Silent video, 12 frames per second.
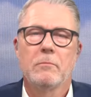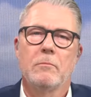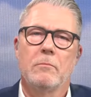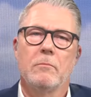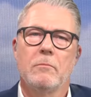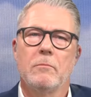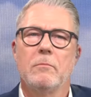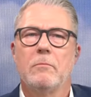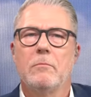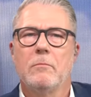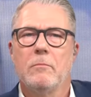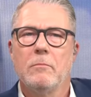
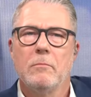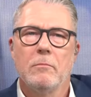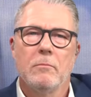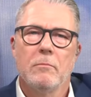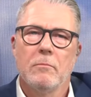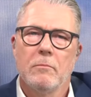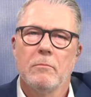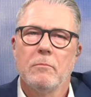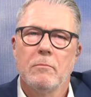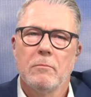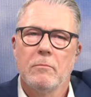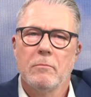
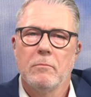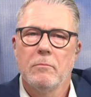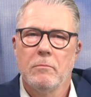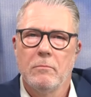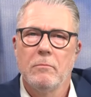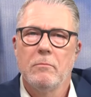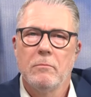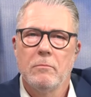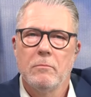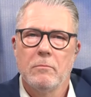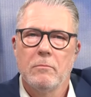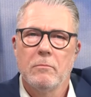
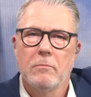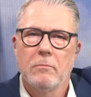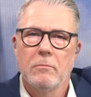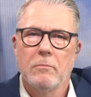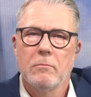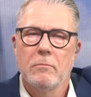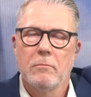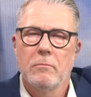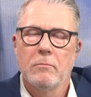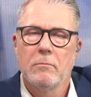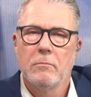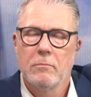
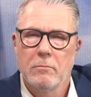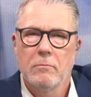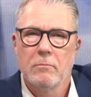[no speech]